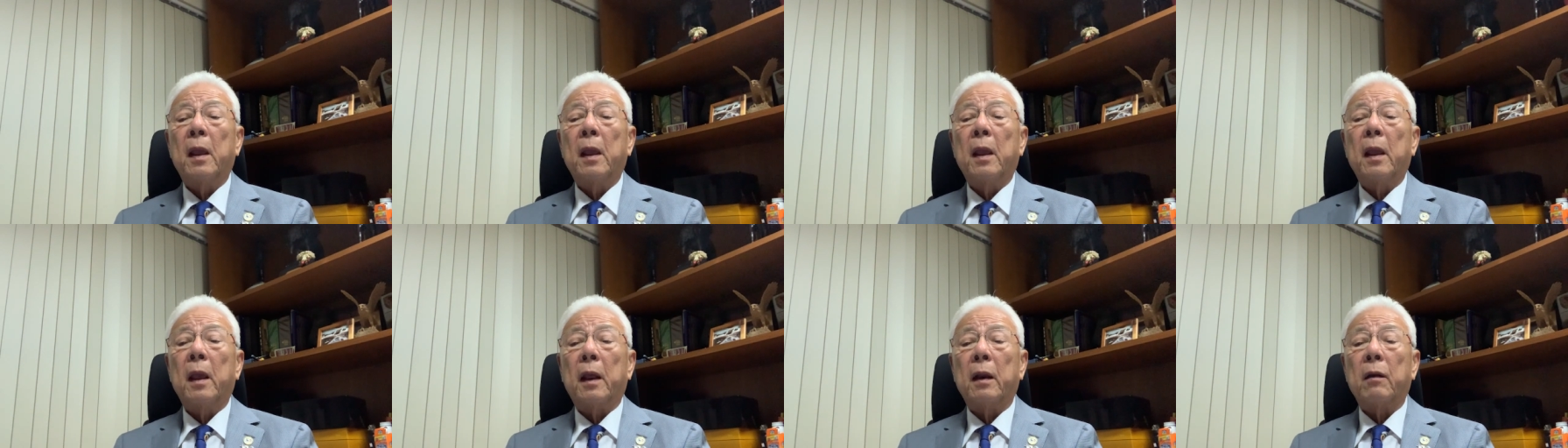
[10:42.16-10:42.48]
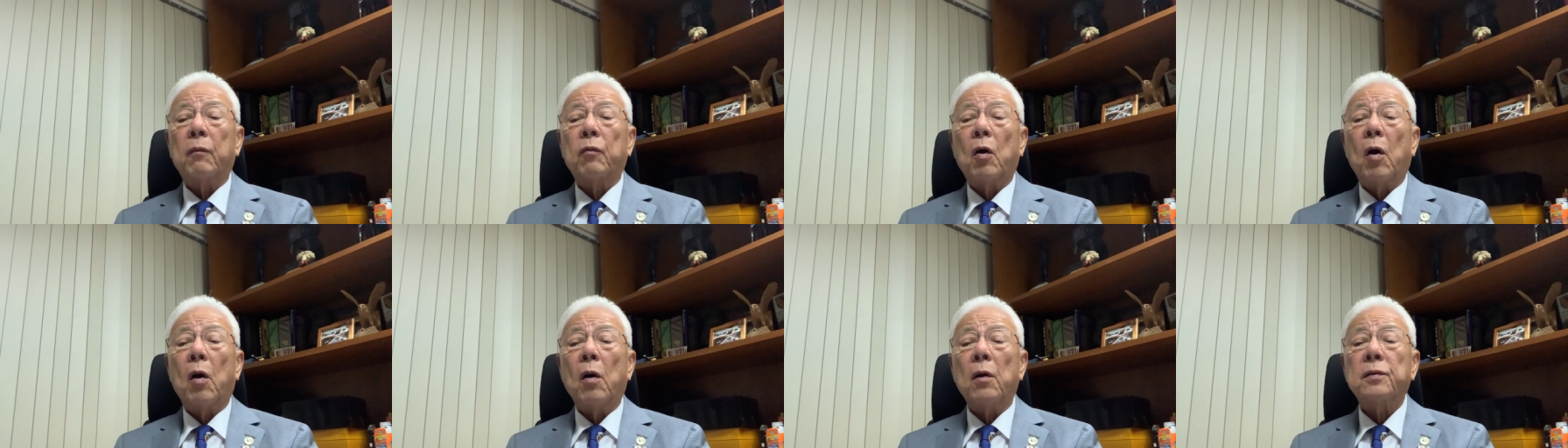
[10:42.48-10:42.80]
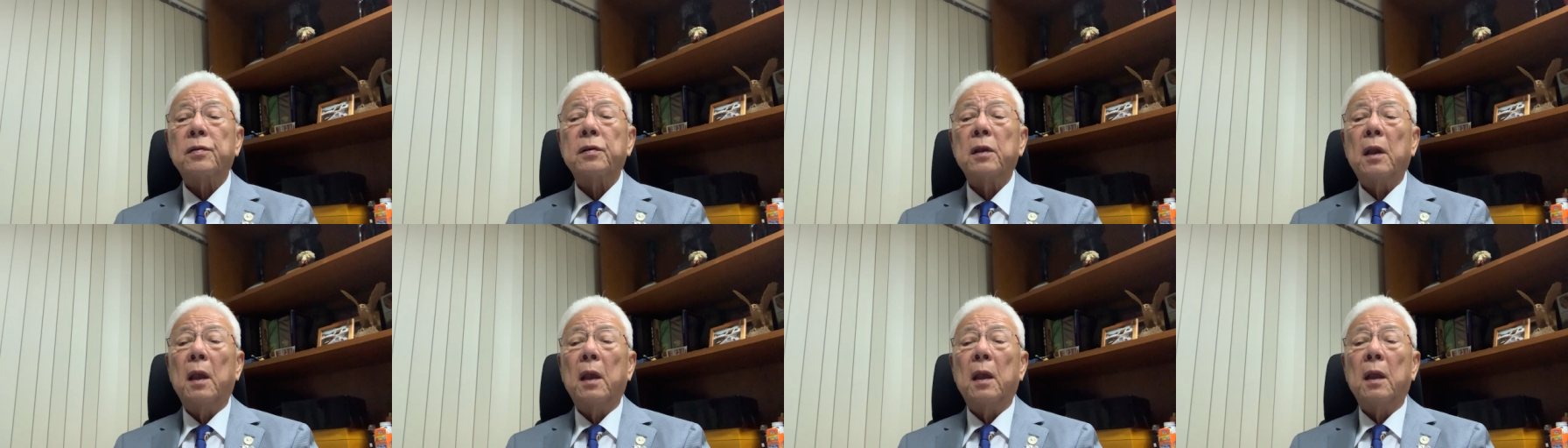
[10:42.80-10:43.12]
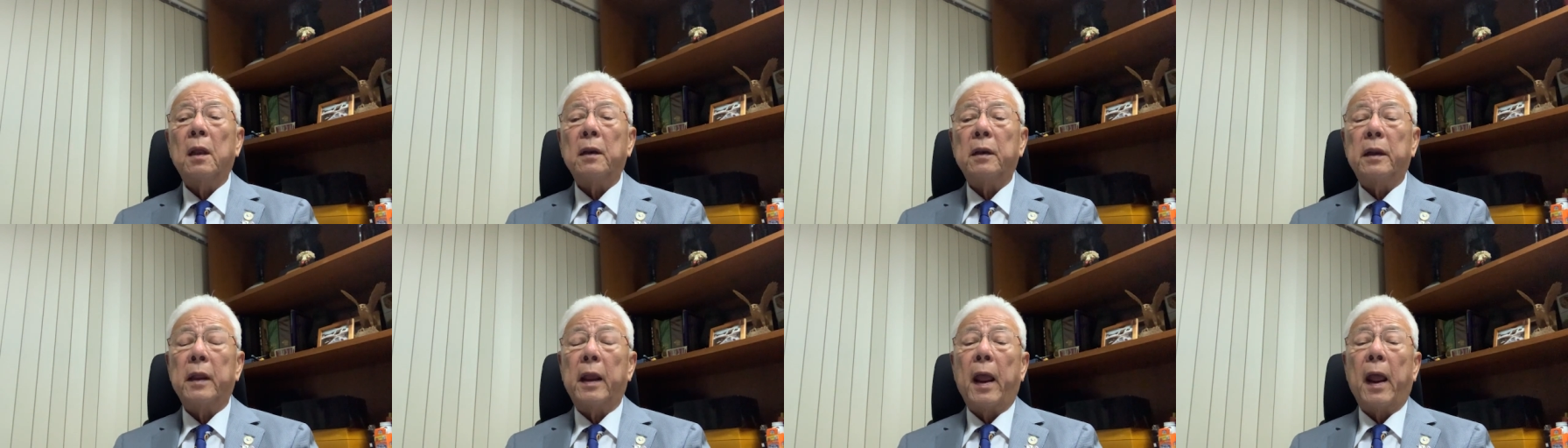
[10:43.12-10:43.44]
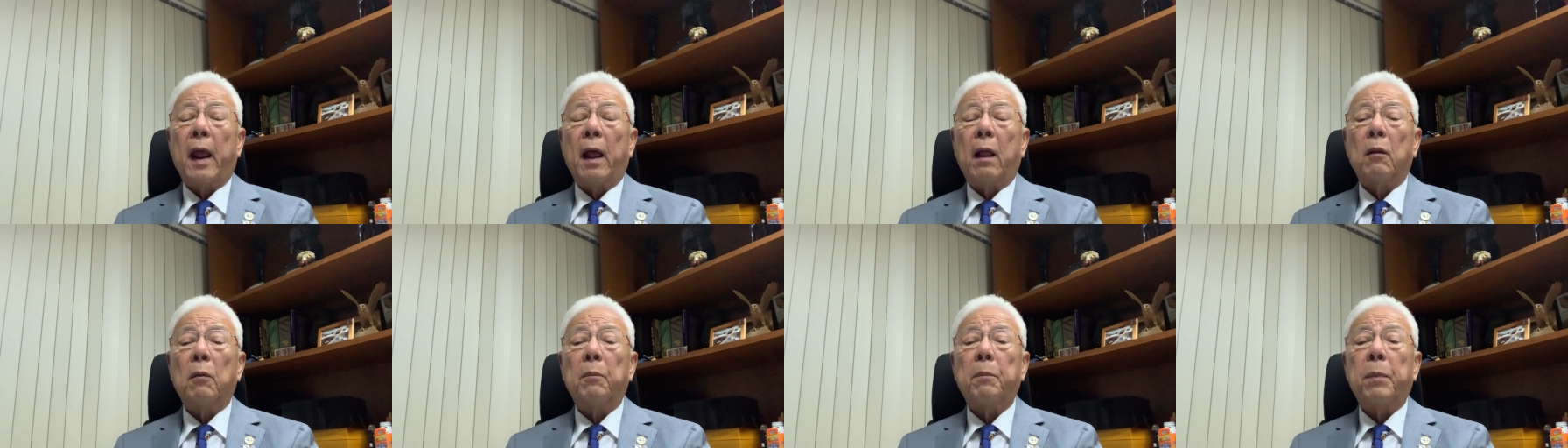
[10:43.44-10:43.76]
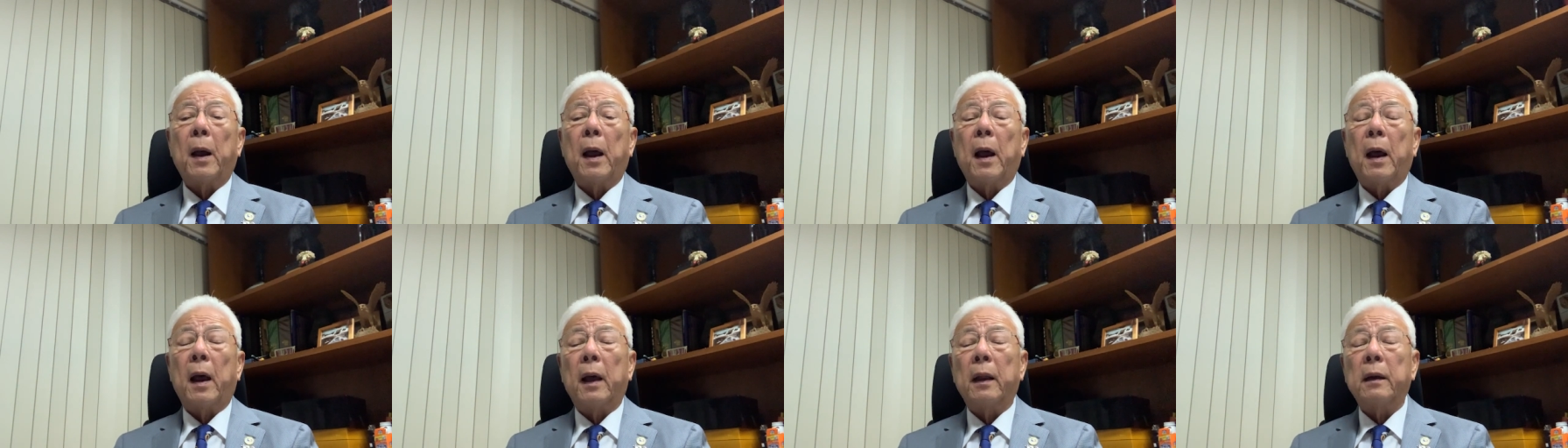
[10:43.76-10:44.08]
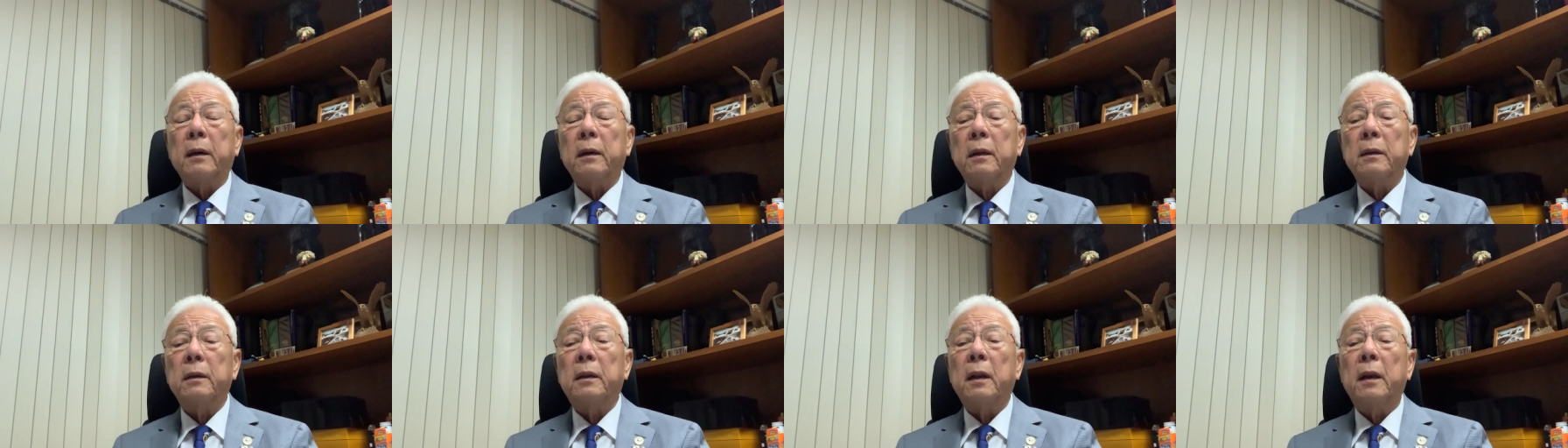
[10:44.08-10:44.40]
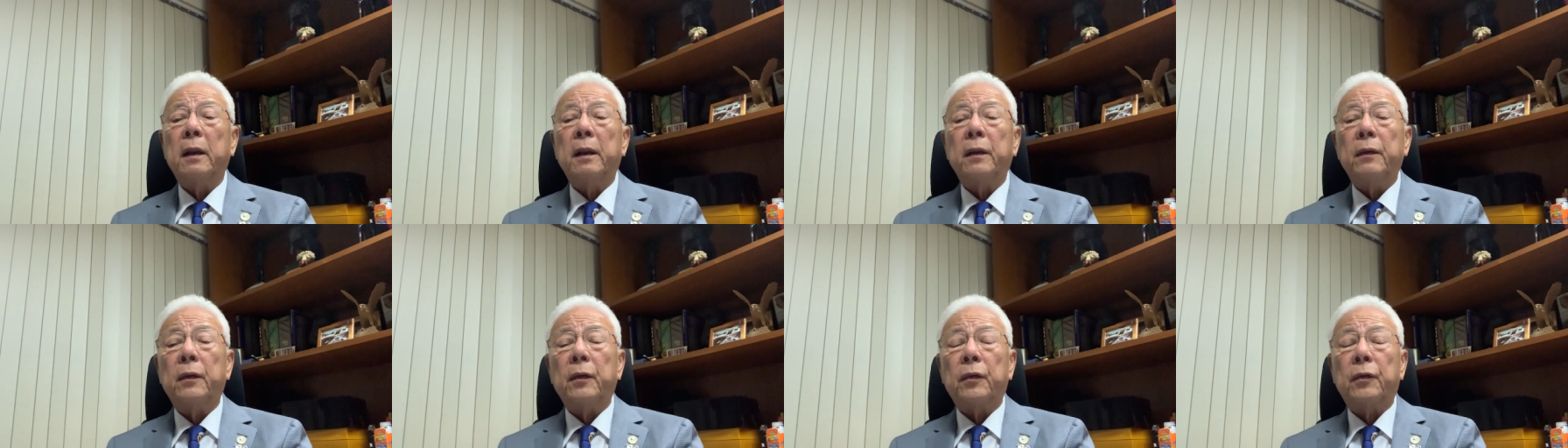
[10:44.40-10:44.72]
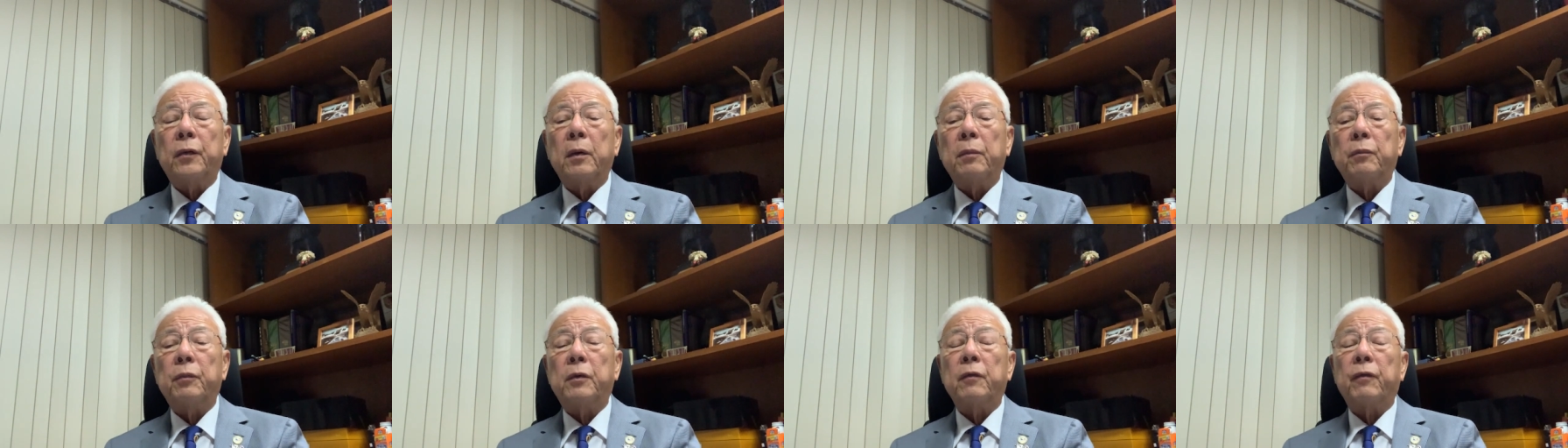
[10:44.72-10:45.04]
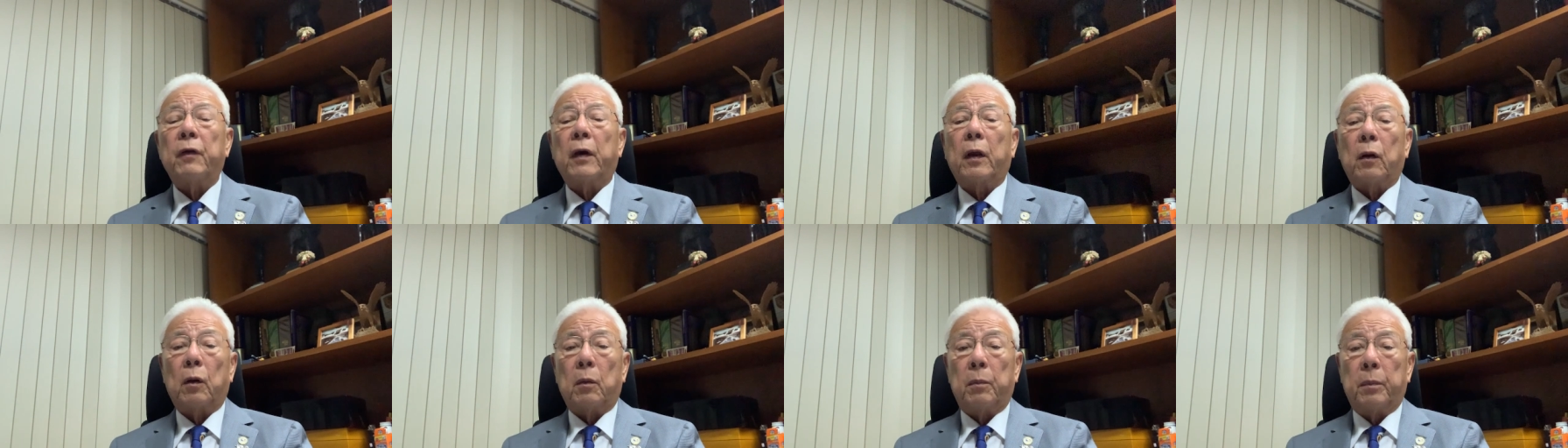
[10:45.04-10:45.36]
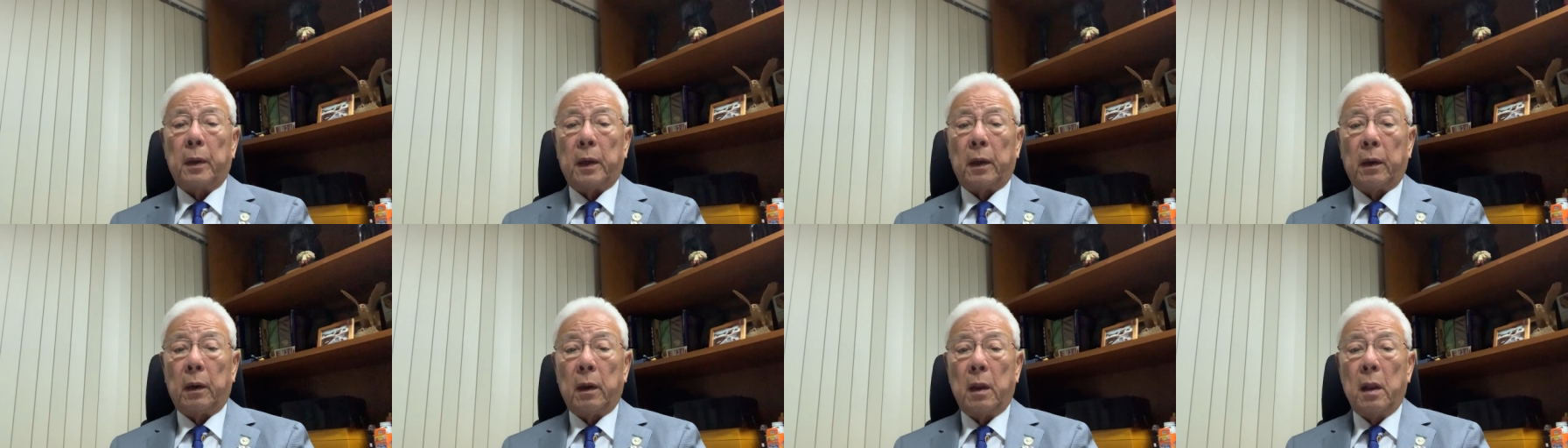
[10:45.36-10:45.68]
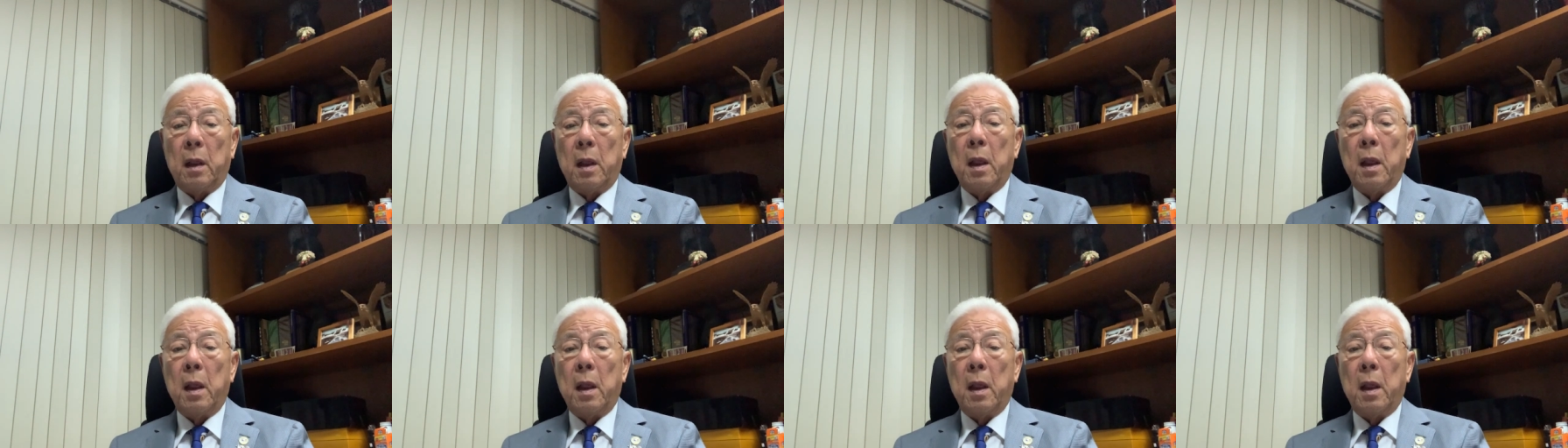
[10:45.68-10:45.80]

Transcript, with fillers: And of course, the L part, the leadership development.